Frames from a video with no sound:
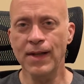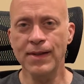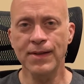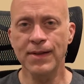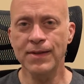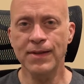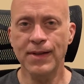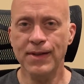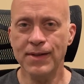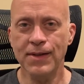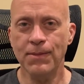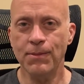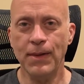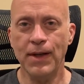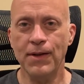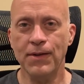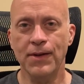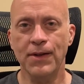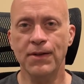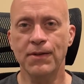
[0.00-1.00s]
this isn't
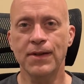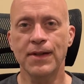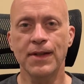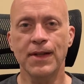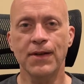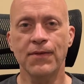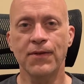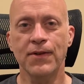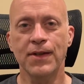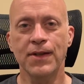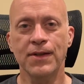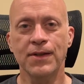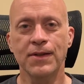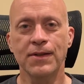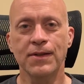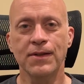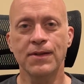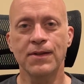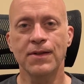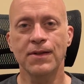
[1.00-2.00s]
mountaineering
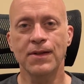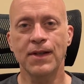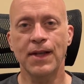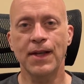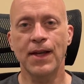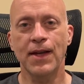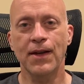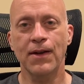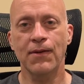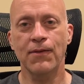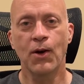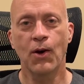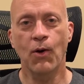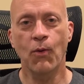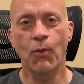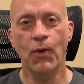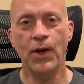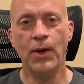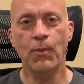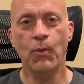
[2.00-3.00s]
definitions. They have a
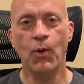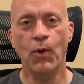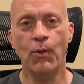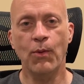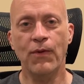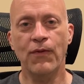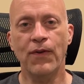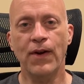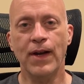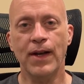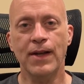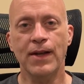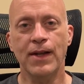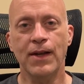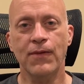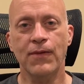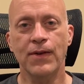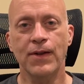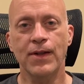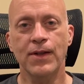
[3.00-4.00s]
way more refined
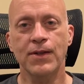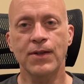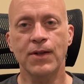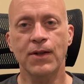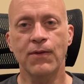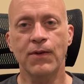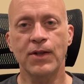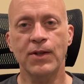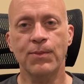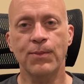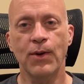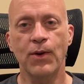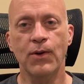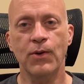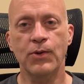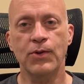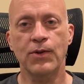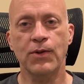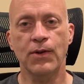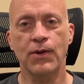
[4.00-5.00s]
definition of
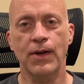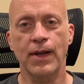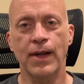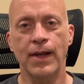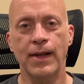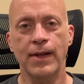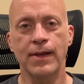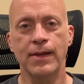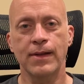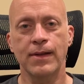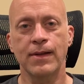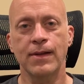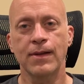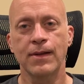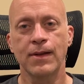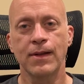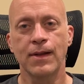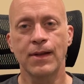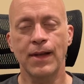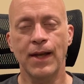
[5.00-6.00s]
exposure, and
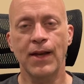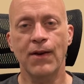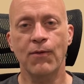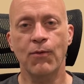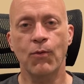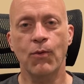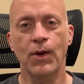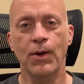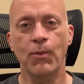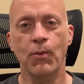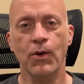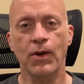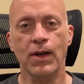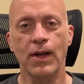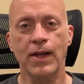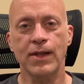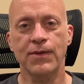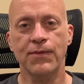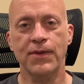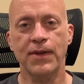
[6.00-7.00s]
they have way more
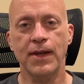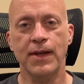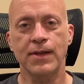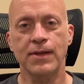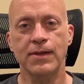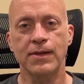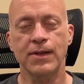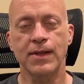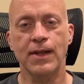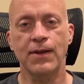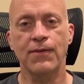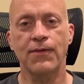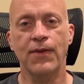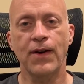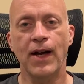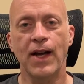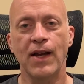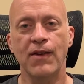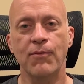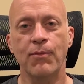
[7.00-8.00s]
classifications than
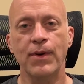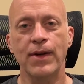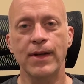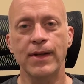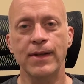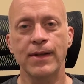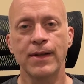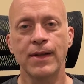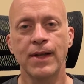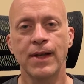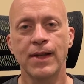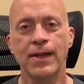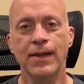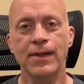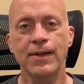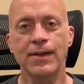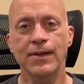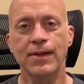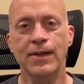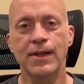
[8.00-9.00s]
5. But this
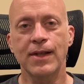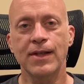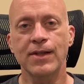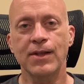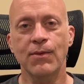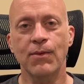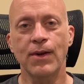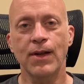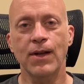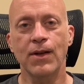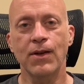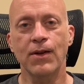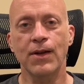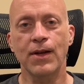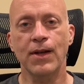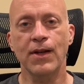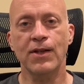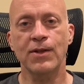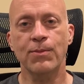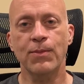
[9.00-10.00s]
is an easy way to look at
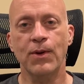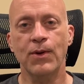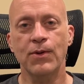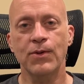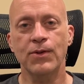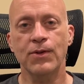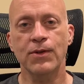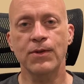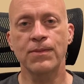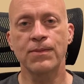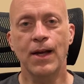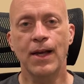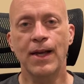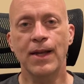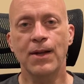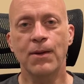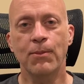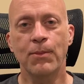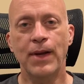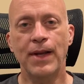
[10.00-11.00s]
exposure, and
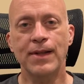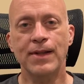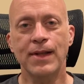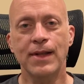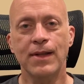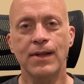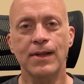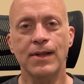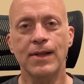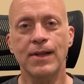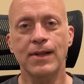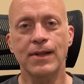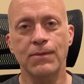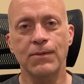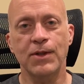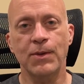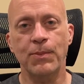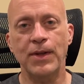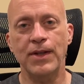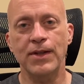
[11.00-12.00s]
it basically
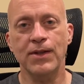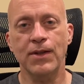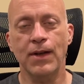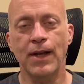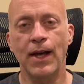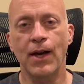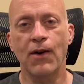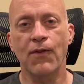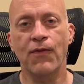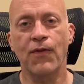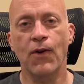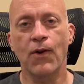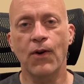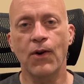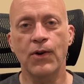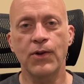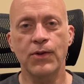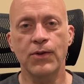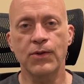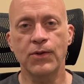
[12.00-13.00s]
depends on how
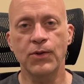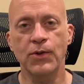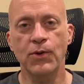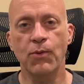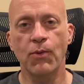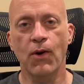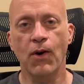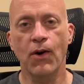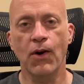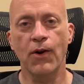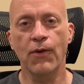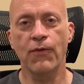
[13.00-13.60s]
far you are